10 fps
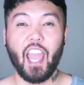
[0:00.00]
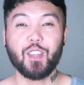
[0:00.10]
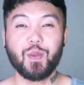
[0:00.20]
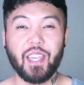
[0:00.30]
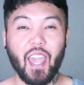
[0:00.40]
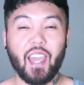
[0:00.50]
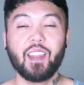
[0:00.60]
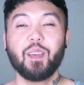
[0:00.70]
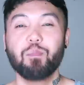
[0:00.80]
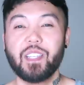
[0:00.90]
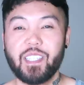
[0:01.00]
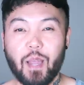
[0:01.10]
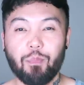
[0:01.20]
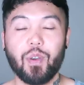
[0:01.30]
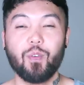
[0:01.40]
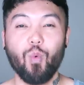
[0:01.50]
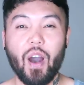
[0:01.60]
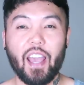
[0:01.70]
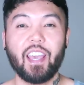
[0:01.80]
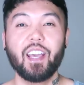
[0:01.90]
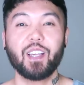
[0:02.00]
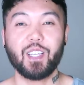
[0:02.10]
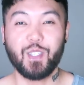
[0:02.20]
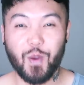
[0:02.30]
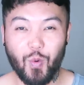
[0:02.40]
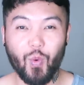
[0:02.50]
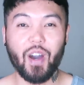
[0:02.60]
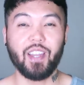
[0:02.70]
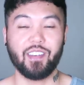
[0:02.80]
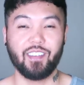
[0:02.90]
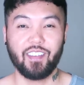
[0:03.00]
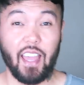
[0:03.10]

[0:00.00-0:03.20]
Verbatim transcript: And you can't be separate. Why? Because you're one.